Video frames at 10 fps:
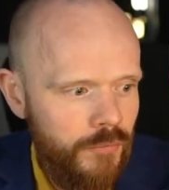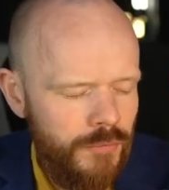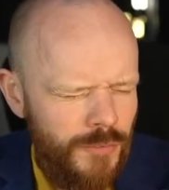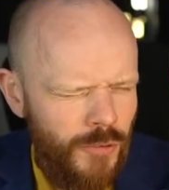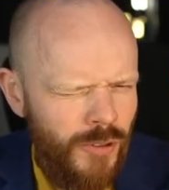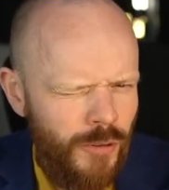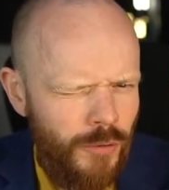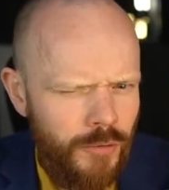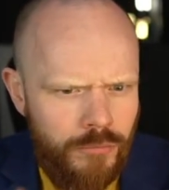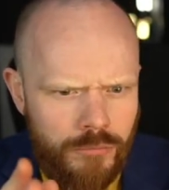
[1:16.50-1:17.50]
What's it
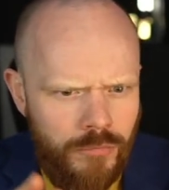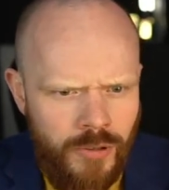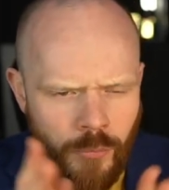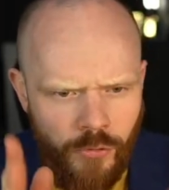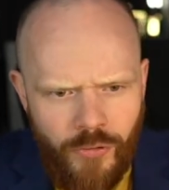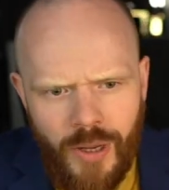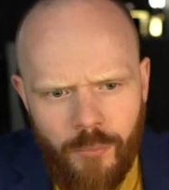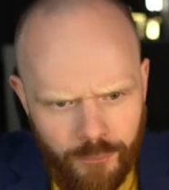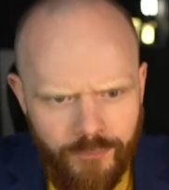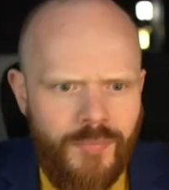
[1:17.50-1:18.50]
called? Timber frame.
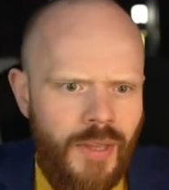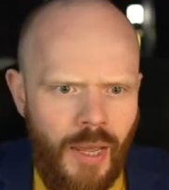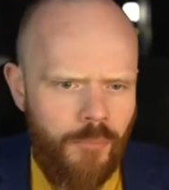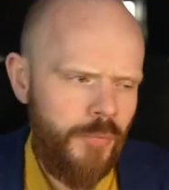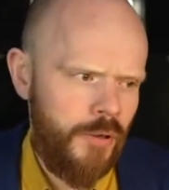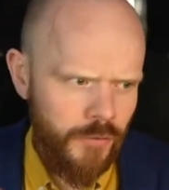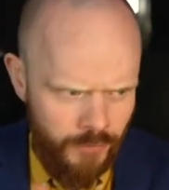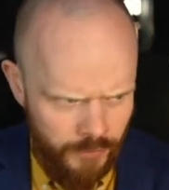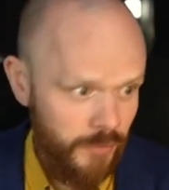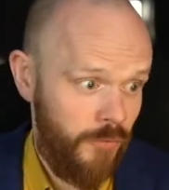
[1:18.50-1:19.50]
Yeah,
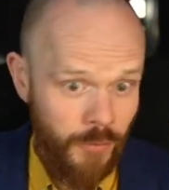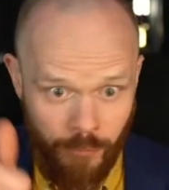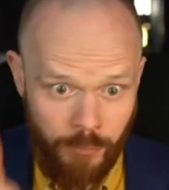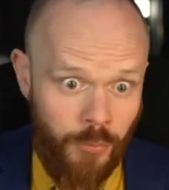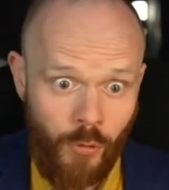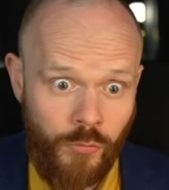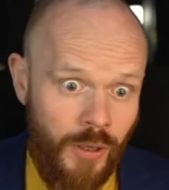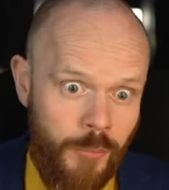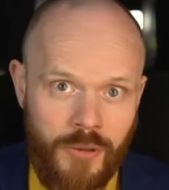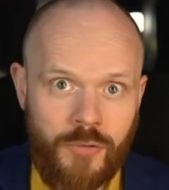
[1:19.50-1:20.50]
because if the profile
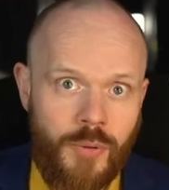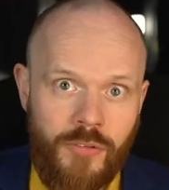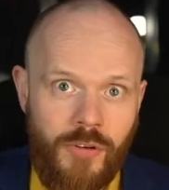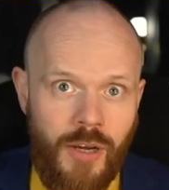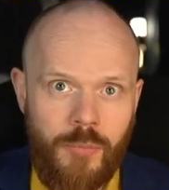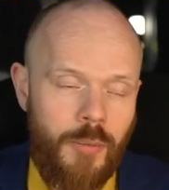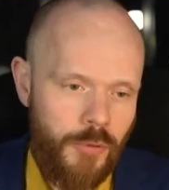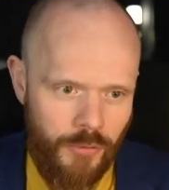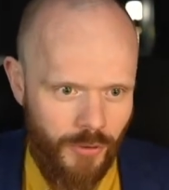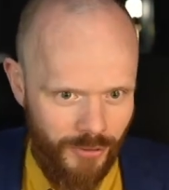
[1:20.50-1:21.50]
builds 25, maybe
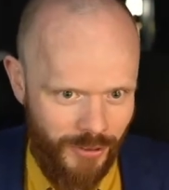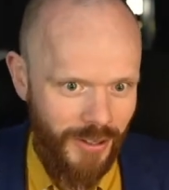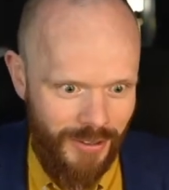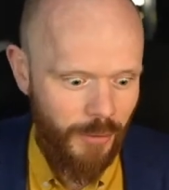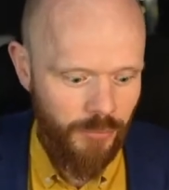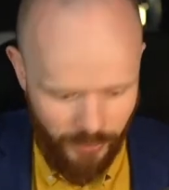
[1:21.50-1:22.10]
you're not going to end up with the